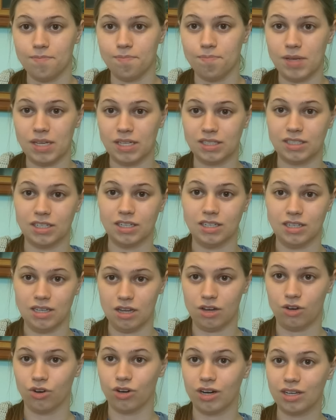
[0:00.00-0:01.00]
missed a
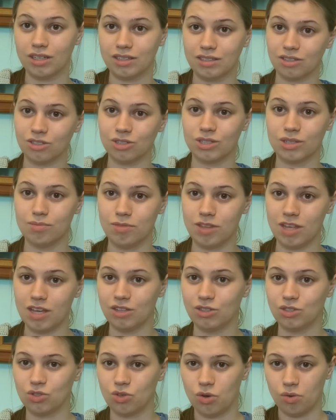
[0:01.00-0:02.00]
decrease or
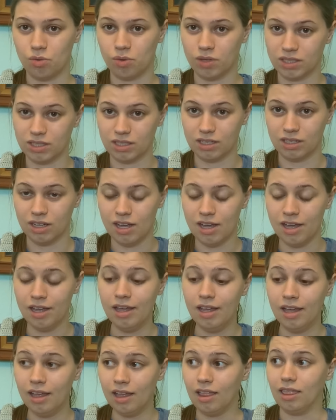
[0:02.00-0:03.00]
something, so it wasn't
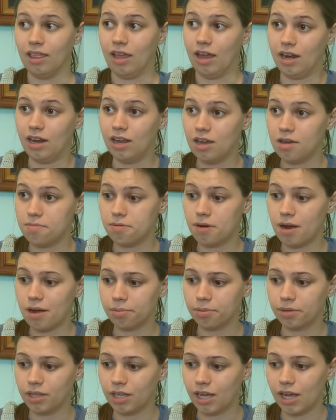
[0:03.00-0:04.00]
lining up
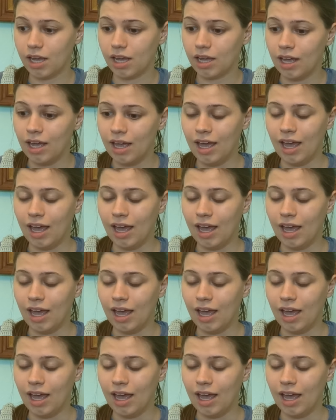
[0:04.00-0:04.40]
properly.